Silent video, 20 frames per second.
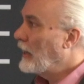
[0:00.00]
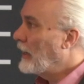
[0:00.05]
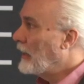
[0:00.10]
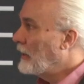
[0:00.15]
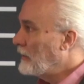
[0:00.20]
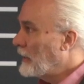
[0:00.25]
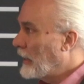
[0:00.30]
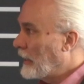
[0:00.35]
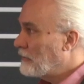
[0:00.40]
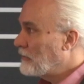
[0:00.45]

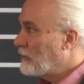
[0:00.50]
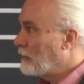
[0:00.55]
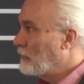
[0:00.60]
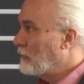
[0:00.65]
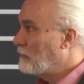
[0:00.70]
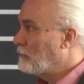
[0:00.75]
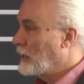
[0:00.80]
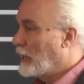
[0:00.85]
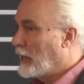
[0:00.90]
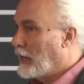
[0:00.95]
And that's a
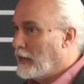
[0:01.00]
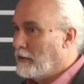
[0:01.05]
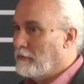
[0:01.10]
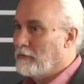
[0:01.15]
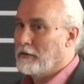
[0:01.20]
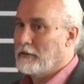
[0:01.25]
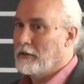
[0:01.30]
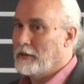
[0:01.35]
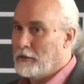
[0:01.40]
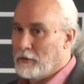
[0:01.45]

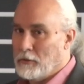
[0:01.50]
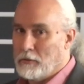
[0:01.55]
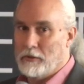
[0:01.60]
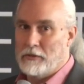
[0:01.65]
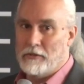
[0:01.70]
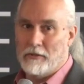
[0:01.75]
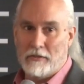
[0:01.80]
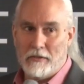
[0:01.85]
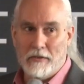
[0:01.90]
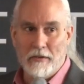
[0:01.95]
behavior that you would
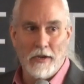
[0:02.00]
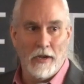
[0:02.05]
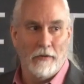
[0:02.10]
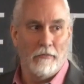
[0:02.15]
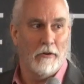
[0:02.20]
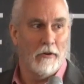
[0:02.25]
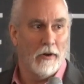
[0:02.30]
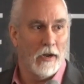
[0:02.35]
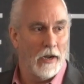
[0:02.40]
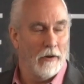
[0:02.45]
just
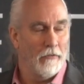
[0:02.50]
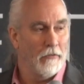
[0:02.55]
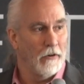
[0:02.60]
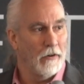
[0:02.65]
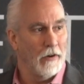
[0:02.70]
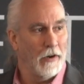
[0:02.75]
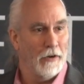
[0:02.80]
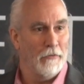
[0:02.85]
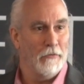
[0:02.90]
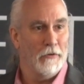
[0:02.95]
never,
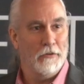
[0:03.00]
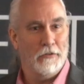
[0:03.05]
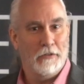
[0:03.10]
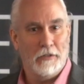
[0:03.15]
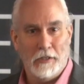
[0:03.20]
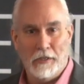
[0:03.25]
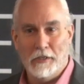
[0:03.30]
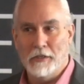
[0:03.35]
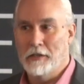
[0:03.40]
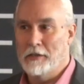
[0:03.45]
ever, ever
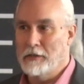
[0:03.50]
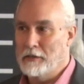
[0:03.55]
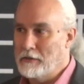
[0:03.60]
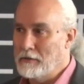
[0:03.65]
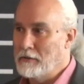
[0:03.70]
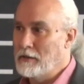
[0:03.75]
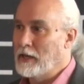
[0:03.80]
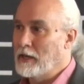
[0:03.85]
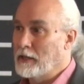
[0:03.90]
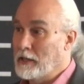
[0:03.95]
see in
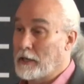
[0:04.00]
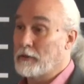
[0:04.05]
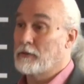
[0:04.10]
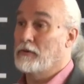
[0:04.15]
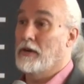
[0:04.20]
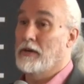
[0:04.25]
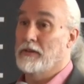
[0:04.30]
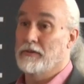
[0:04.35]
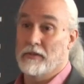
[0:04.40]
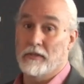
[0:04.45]

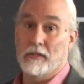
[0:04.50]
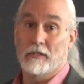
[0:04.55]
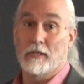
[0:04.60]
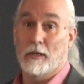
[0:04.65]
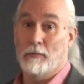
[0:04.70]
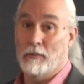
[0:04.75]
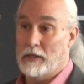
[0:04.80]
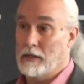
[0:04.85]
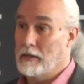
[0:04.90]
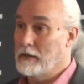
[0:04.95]
electrons in a
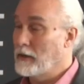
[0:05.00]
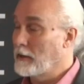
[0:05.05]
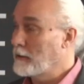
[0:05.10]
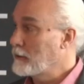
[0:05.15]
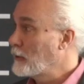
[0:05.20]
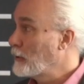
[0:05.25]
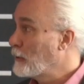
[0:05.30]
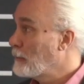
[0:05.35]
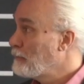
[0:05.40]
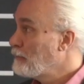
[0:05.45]

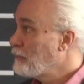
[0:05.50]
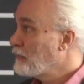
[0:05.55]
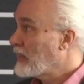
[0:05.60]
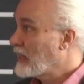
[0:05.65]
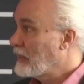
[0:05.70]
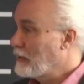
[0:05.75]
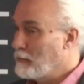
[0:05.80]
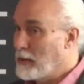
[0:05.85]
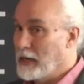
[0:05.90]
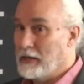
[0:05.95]
semiconductor.
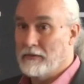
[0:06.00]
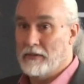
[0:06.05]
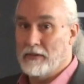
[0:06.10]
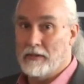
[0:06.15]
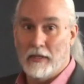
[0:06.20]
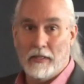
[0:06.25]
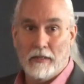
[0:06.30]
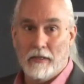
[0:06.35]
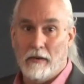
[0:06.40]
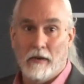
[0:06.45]
That
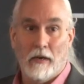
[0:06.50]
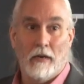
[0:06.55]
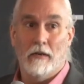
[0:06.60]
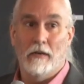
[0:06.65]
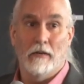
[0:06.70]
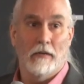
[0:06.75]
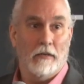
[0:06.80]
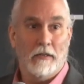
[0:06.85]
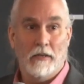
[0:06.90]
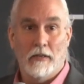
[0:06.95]
basically they
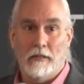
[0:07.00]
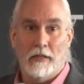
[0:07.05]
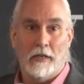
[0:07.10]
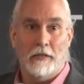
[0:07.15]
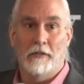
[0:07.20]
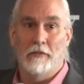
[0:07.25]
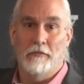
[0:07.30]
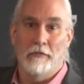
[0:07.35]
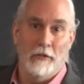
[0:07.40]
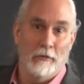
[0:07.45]
all are
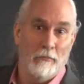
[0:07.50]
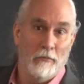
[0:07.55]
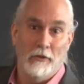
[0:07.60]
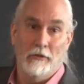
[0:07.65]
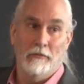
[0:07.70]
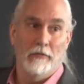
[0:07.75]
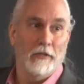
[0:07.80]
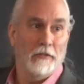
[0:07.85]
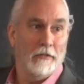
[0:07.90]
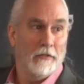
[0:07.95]
collectively
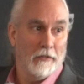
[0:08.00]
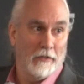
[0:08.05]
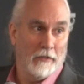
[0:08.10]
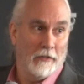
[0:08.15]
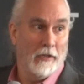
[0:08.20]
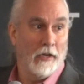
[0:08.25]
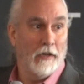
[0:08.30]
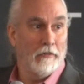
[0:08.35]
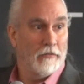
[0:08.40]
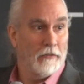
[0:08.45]
moving to the
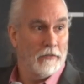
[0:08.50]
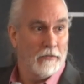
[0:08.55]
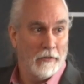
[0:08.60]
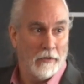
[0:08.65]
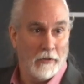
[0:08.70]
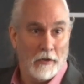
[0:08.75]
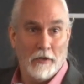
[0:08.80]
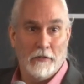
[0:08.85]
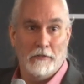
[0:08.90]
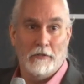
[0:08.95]
left,
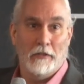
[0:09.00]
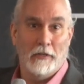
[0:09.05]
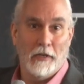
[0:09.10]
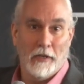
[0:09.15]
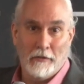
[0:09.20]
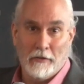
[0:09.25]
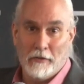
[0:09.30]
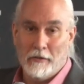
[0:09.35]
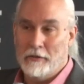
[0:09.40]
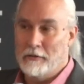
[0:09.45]
all
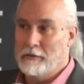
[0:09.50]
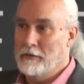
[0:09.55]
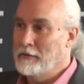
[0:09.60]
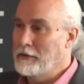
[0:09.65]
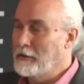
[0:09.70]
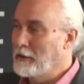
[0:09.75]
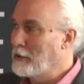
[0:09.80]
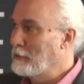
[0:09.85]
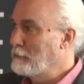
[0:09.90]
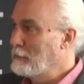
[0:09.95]
together
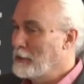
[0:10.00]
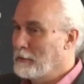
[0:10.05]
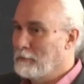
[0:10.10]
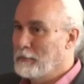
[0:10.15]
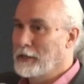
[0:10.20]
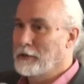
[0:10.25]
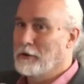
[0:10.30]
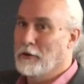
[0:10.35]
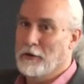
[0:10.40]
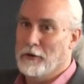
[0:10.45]
in a
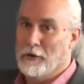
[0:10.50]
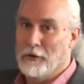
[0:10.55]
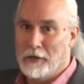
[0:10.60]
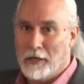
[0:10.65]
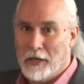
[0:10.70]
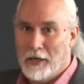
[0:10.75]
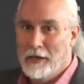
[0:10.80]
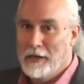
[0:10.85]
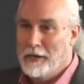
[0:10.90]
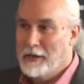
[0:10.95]
big herd.
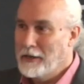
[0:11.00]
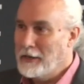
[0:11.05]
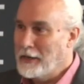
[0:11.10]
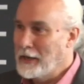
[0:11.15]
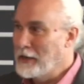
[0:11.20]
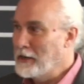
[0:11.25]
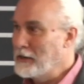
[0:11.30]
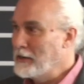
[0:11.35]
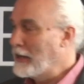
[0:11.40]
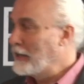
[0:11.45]

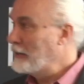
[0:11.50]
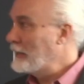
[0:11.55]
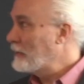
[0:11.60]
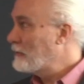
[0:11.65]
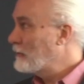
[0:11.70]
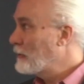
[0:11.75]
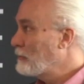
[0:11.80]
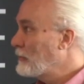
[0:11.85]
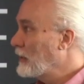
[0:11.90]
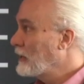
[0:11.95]
And
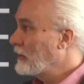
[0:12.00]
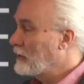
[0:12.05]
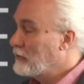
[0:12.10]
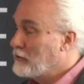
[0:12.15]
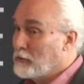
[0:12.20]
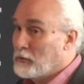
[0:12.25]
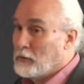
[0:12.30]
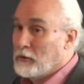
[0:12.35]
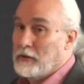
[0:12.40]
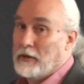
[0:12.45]
that's something that
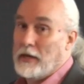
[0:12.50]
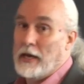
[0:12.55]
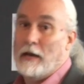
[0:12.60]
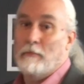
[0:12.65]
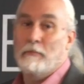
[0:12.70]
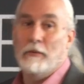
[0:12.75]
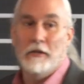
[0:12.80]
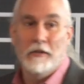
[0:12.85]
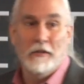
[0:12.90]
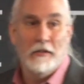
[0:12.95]
just wouldn't
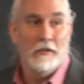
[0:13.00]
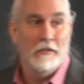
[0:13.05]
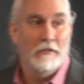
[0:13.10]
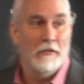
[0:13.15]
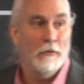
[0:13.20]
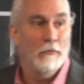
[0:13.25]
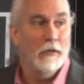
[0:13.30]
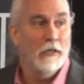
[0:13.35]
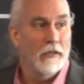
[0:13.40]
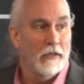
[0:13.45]
happen in a
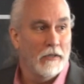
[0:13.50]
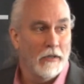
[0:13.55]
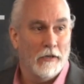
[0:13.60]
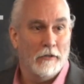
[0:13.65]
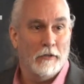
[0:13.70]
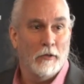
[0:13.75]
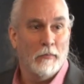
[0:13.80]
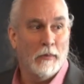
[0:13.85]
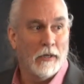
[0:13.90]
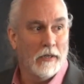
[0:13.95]

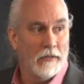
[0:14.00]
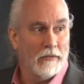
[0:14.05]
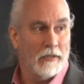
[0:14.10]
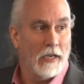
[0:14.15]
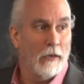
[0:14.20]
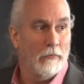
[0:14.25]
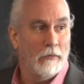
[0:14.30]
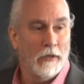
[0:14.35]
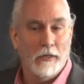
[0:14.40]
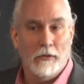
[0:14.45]
semiconductor, but it's
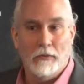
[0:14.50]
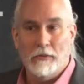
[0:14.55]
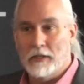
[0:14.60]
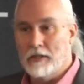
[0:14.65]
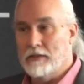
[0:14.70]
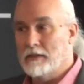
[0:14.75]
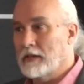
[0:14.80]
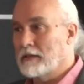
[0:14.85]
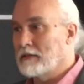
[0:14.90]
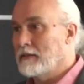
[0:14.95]
happening with
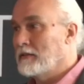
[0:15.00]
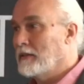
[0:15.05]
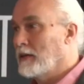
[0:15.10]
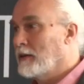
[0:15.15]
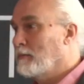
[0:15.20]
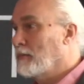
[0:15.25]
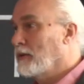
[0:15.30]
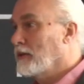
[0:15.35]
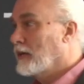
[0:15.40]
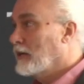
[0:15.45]
these
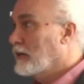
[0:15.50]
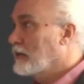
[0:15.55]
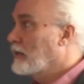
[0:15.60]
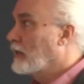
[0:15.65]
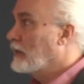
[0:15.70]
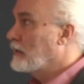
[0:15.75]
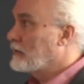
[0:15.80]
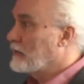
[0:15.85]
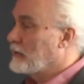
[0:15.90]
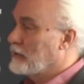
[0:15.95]
exciton
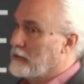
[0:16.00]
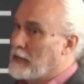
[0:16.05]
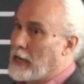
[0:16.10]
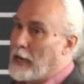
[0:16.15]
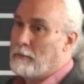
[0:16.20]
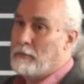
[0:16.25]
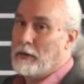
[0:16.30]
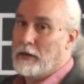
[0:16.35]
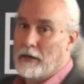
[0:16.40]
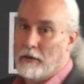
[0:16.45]
polaritons, and it's
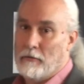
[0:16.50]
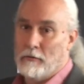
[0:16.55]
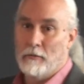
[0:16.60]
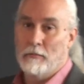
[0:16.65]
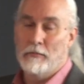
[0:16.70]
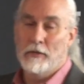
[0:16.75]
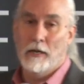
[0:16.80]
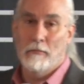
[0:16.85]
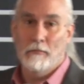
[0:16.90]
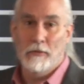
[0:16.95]
happening at room
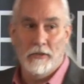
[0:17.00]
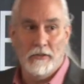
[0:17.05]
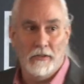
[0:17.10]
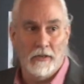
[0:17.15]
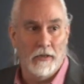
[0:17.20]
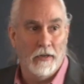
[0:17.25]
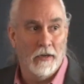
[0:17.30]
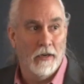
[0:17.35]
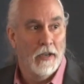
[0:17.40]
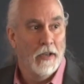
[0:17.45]

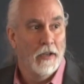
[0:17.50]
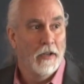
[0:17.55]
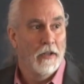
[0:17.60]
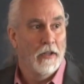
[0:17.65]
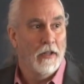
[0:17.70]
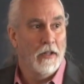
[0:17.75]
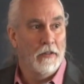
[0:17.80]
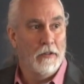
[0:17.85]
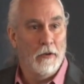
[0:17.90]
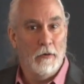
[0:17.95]
temperature,
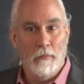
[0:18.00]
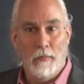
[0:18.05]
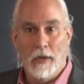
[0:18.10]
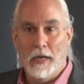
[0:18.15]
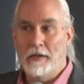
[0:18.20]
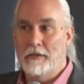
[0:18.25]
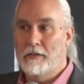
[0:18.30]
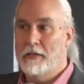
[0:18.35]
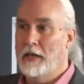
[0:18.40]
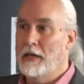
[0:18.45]
and they're
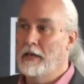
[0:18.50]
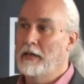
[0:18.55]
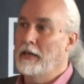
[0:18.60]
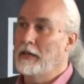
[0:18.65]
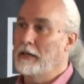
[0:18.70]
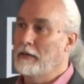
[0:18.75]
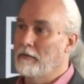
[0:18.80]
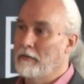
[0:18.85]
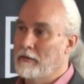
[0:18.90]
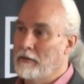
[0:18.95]

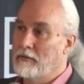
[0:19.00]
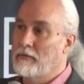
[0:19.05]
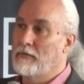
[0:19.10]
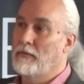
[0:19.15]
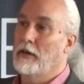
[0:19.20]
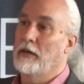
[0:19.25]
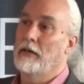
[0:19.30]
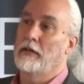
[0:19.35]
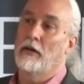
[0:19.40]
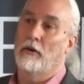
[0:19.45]
maintaining this
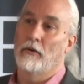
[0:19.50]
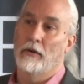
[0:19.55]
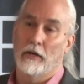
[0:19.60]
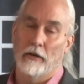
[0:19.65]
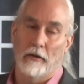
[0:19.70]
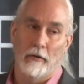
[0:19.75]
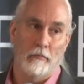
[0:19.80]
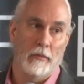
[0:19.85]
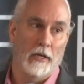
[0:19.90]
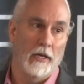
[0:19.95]
very
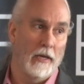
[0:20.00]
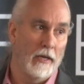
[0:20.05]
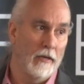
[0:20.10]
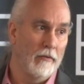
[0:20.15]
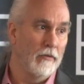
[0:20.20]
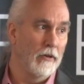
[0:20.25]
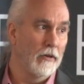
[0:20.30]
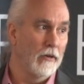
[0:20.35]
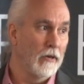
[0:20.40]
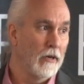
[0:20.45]
coherent
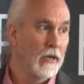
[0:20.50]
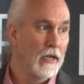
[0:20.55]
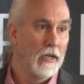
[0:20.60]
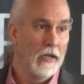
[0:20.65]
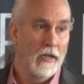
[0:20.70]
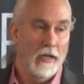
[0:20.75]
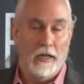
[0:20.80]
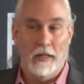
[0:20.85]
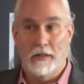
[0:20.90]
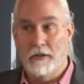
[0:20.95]
behavior,
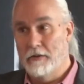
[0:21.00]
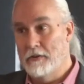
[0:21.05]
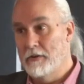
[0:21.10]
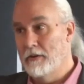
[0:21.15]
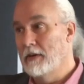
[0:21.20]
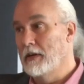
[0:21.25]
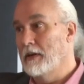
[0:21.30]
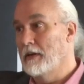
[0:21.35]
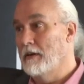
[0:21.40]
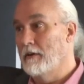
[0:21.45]
and they're
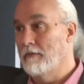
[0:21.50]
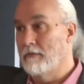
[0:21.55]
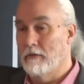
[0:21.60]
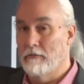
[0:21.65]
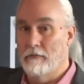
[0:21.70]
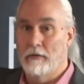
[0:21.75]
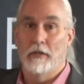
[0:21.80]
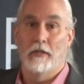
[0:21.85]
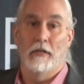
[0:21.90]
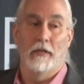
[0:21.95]
doing it over
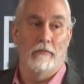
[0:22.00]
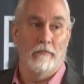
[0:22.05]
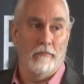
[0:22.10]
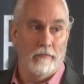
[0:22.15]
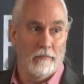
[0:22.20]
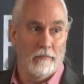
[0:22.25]
really